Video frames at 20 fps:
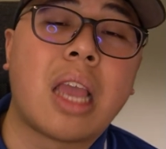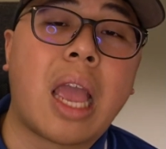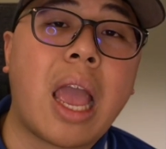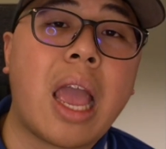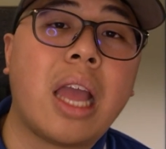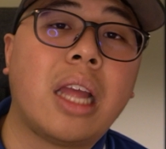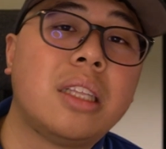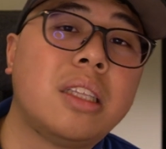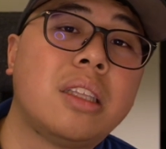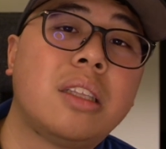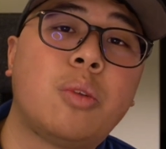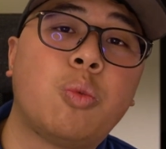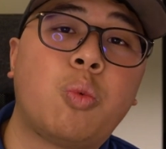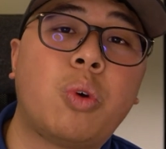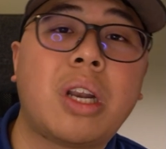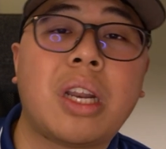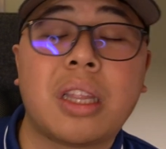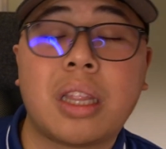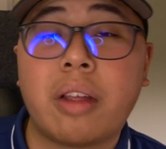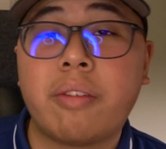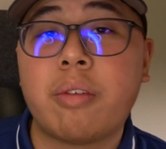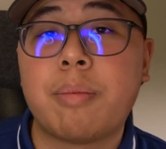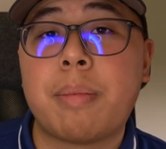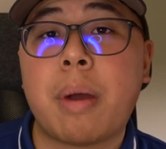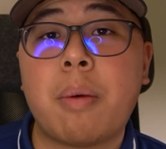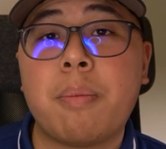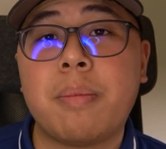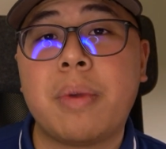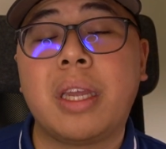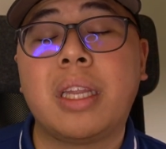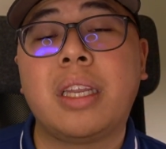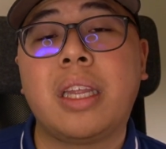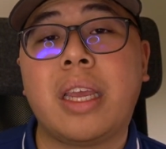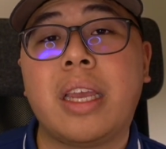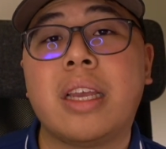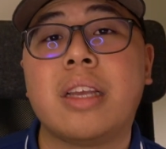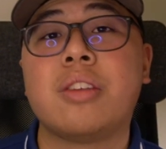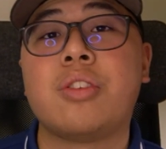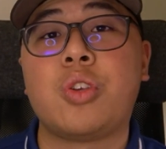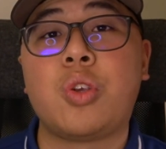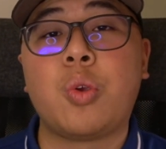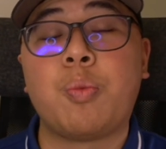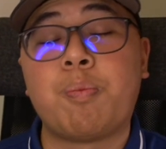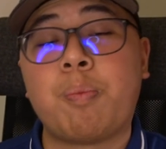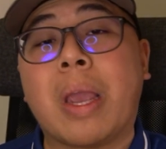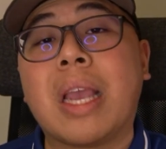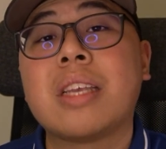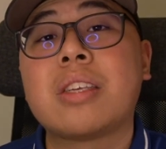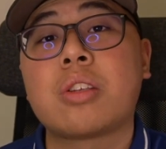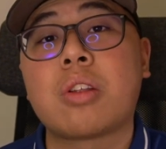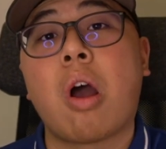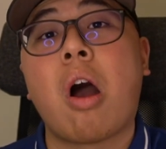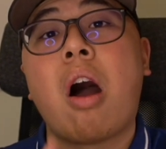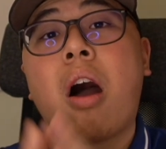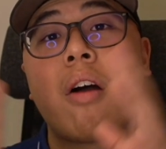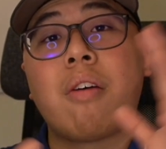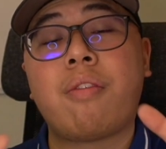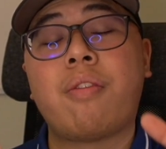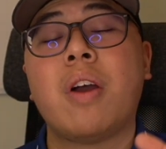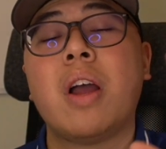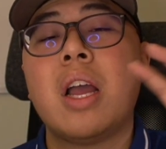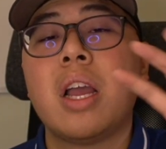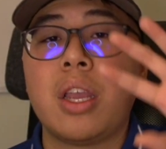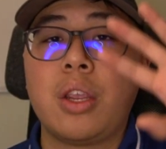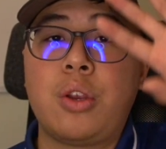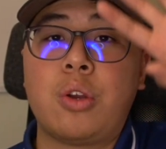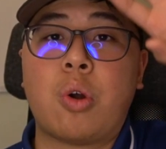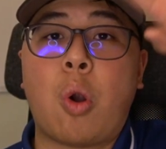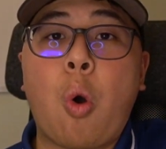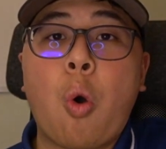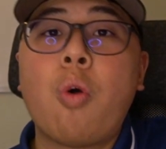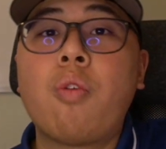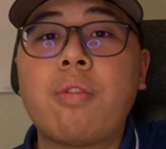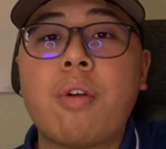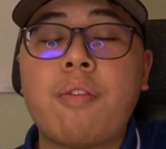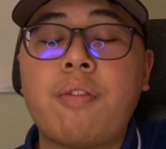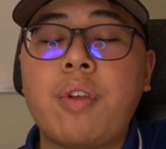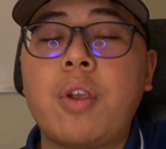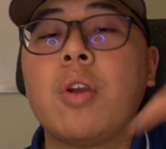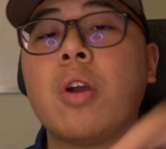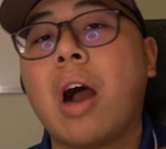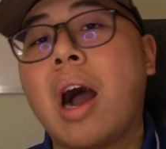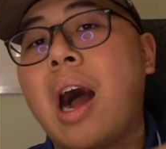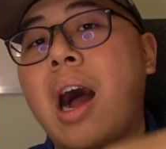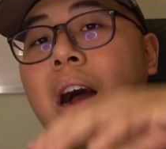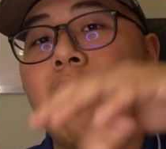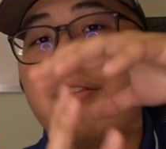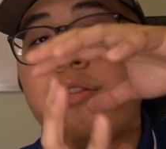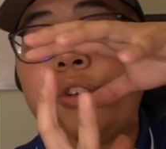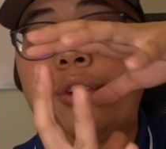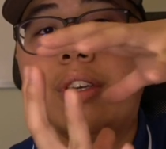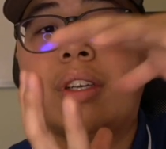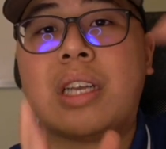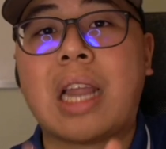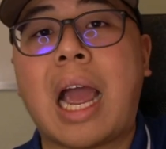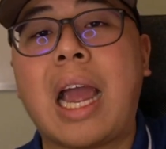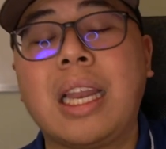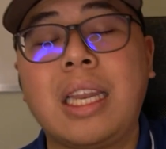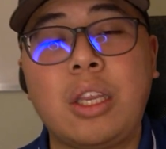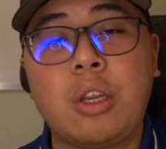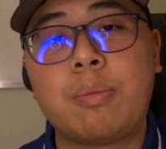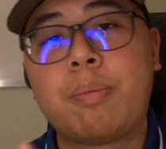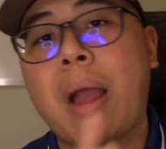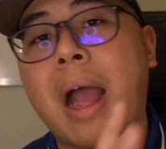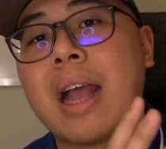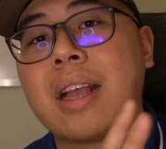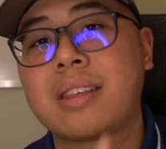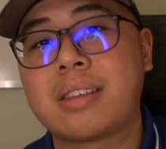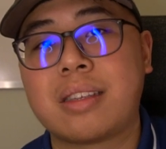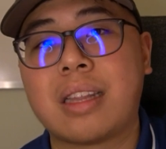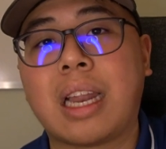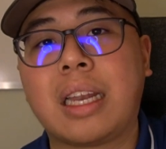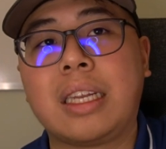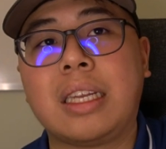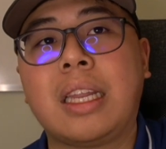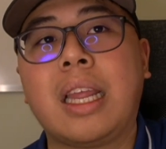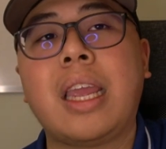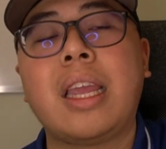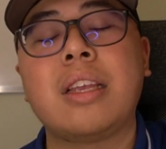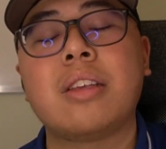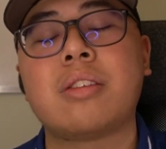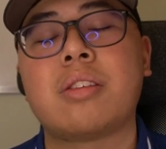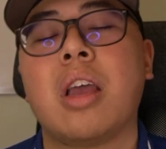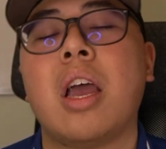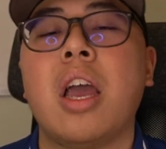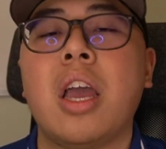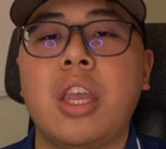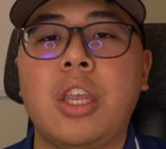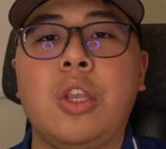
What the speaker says: And what I love about Mint is based off your overview of your past 90 days,